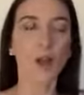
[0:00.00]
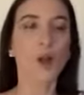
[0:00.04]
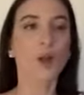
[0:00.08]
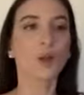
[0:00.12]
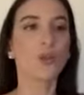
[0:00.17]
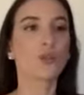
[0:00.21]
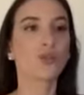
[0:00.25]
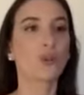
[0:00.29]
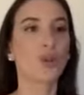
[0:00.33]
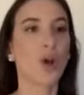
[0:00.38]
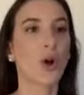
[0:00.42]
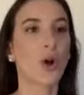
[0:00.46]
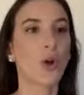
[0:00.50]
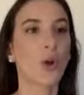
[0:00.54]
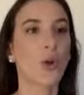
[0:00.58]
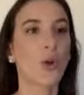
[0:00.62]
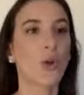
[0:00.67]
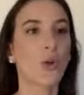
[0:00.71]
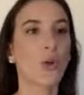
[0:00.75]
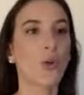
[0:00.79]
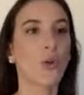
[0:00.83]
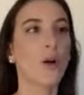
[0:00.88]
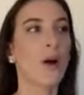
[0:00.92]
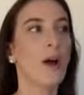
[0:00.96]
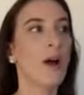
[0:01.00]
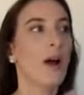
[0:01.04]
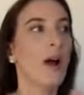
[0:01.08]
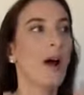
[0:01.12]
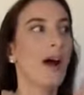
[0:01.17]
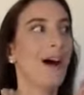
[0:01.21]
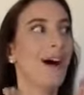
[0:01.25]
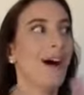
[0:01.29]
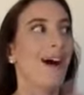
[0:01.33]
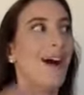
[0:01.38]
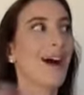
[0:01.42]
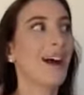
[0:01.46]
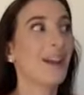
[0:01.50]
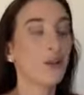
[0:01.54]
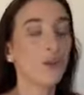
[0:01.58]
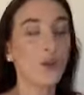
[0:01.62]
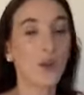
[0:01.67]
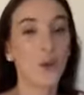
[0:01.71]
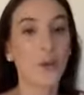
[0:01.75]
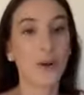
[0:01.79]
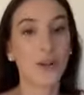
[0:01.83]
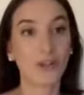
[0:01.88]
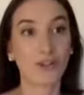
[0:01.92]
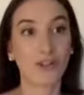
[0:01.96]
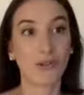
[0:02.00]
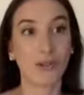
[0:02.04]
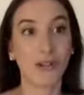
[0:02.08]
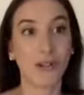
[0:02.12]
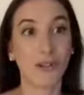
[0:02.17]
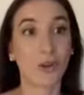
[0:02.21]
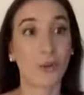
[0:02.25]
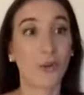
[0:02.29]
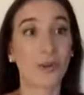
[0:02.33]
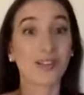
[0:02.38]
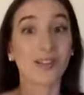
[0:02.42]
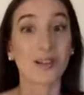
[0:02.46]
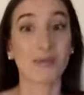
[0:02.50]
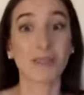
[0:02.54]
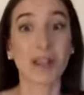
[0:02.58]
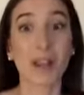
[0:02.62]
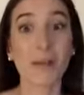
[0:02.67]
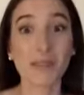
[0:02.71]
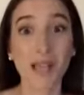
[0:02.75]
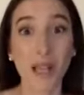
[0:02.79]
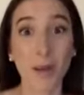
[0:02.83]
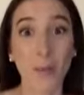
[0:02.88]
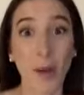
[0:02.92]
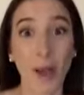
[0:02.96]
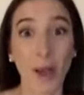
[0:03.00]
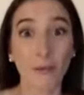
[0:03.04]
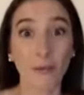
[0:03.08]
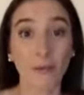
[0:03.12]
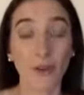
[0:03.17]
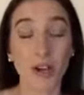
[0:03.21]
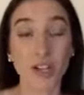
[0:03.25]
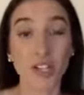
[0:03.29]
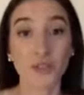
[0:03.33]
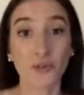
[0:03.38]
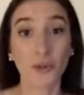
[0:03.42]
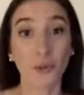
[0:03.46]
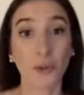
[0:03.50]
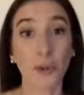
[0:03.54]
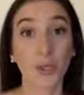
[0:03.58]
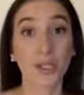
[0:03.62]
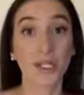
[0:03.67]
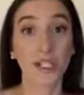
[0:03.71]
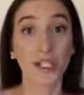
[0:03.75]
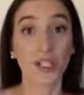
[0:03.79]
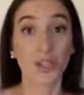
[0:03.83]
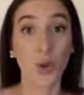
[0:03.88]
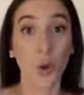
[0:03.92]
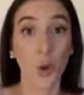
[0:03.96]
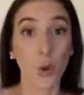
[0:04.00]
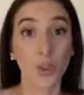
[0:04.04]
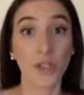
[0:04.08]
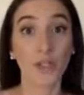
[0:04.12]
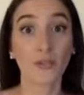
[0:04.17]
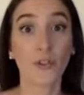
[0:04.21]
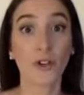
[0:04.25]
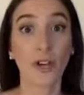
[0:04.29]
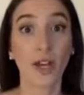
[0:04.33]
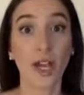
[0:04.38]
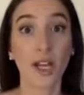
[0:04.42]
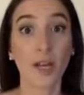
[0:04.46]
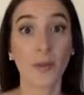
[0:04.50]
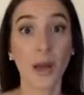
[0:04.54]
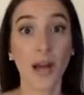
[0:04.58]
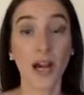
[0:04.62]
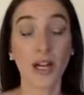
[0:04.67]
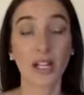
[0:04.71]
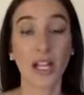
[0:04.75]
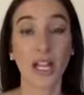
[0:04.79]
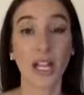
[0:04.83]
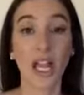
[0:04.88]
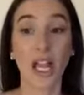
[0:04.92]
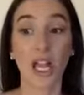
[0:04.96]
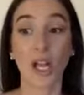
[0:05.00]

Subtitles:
So I don't know about you either, but sometimes I buy fresh fruit and I totally forget about it.